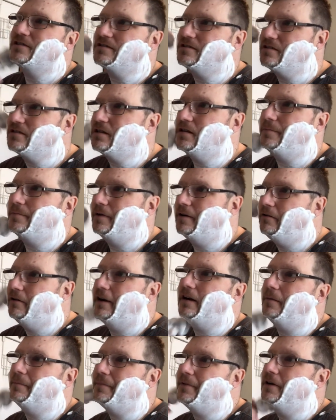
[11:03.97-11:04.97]
This is going to be
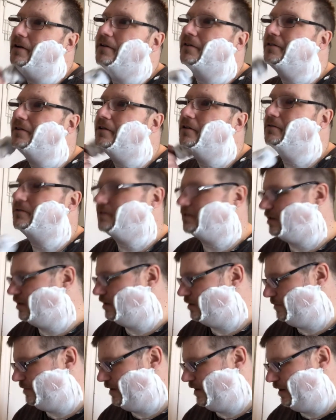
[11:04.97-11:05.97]
right up there too. It's
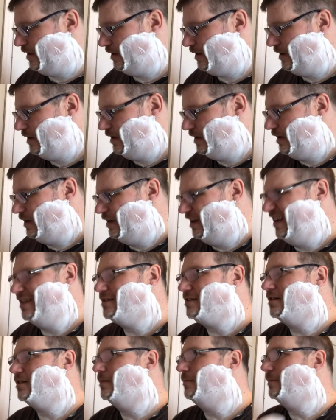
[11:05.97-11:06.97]
going to be
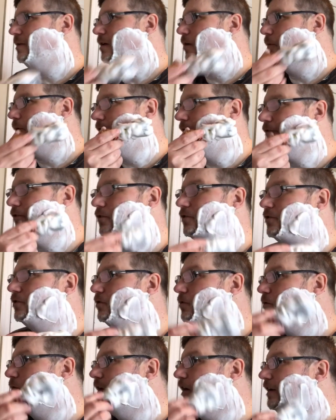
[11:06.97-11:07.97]
it's going to be a whatever
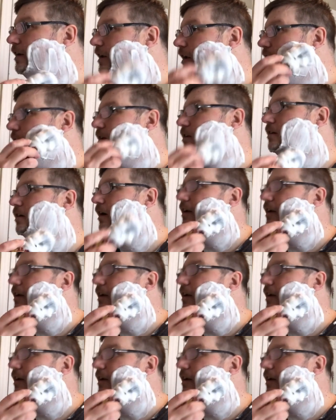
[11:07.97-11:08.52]
tool I need.